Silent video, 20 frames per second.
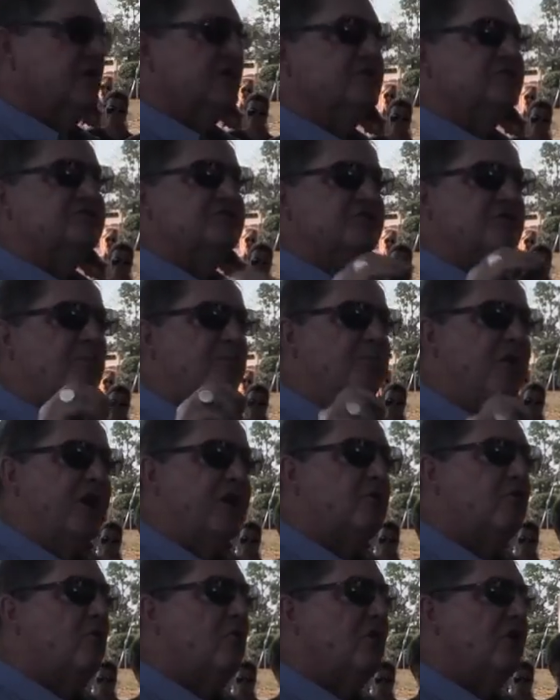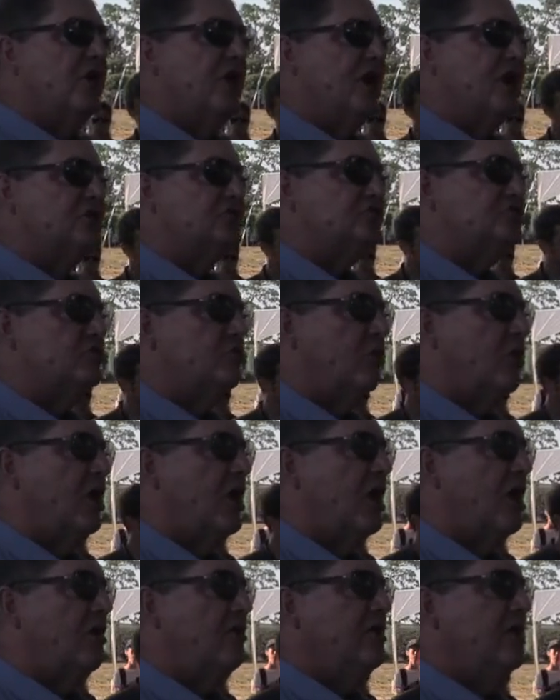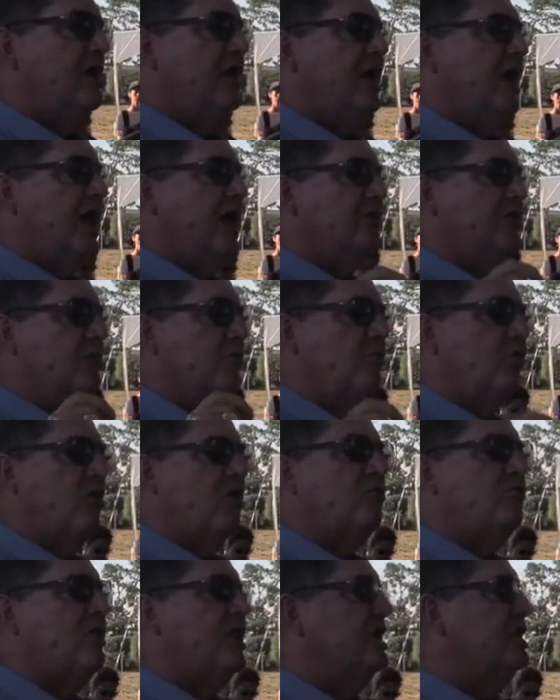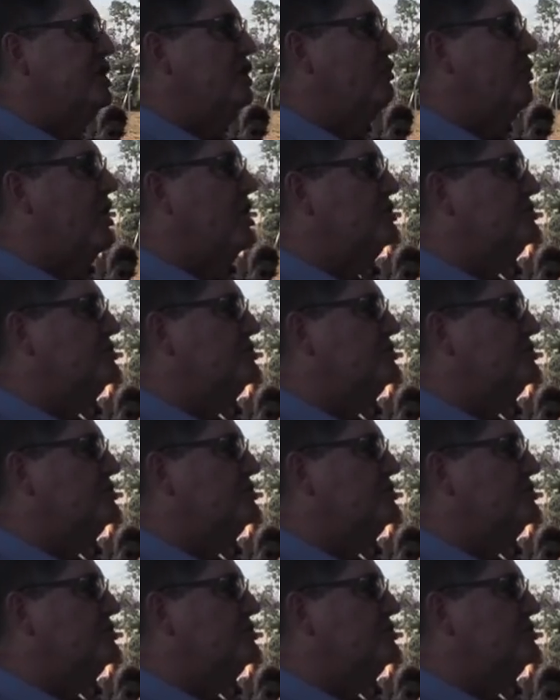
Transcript: So the better organized you are and the more ready you are